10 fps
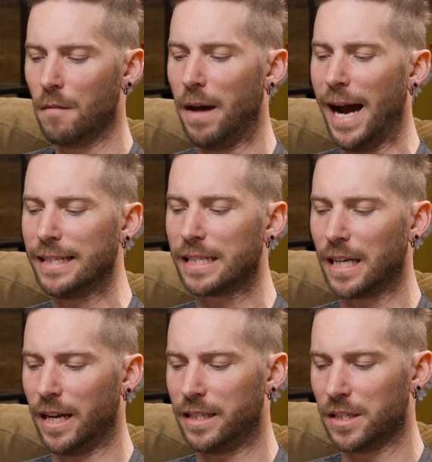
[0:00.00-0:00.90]
A mad
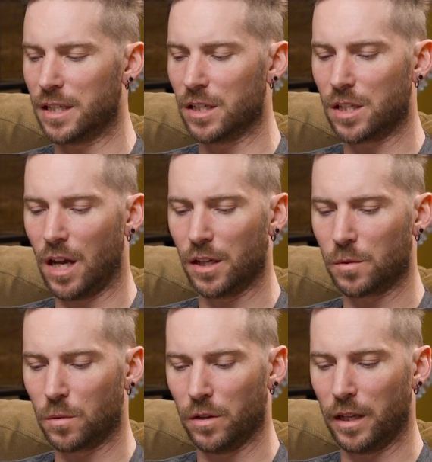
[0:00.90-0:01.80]
scientist in
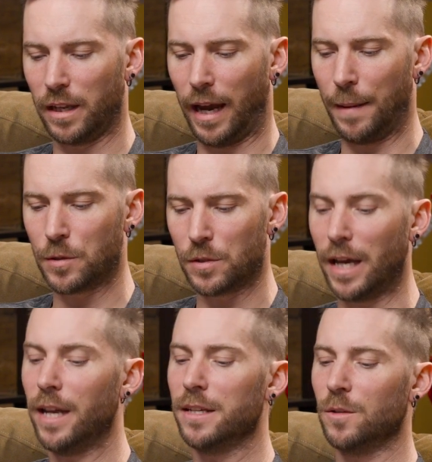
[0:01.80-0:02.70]
Sonic's world that captures
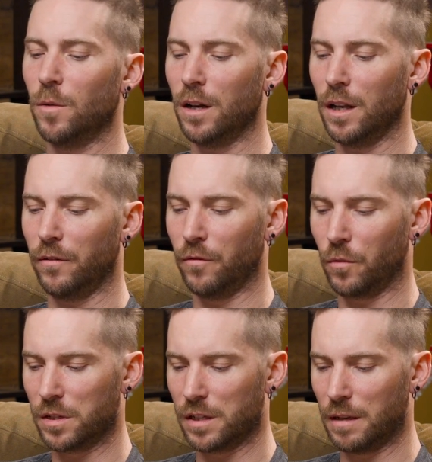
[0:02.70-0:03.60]
innocent wildlife and
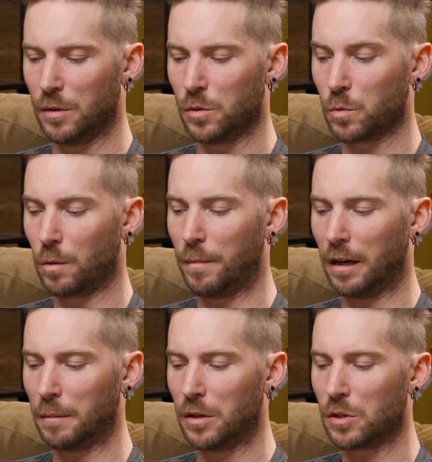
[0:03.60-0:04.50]
forces them into his
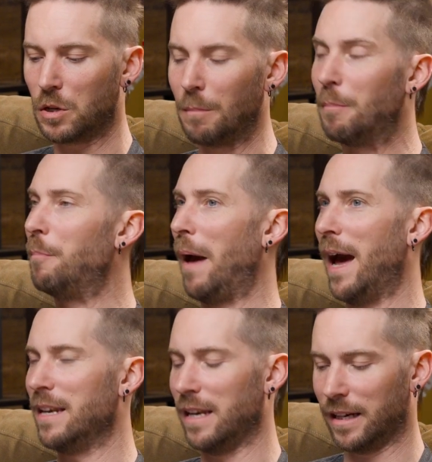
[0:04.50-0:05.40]
robotic minions called
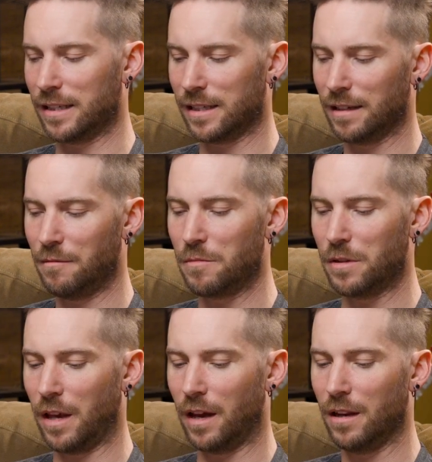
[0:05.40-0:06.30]
Badniks. Remember
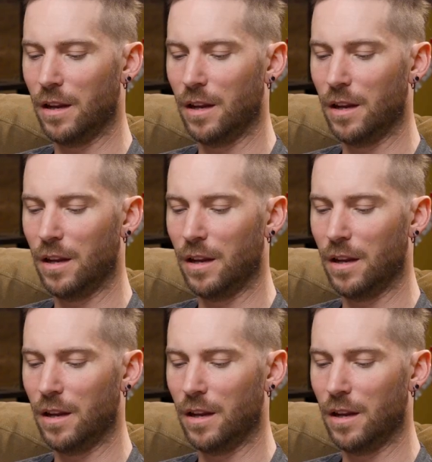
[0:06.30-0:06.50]
that.